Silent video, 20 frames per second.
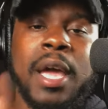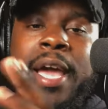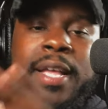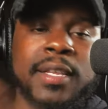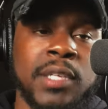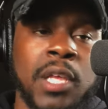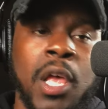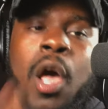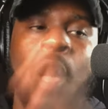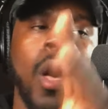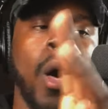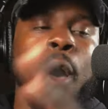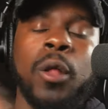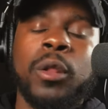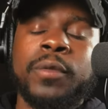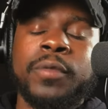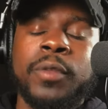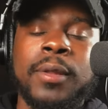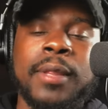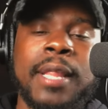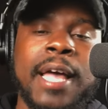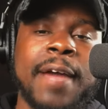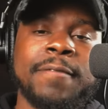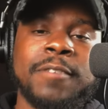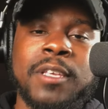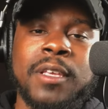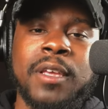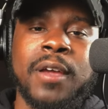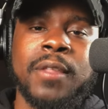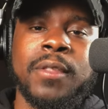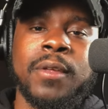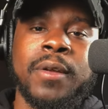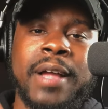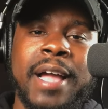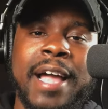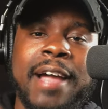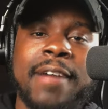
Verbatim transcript: has all of their life together.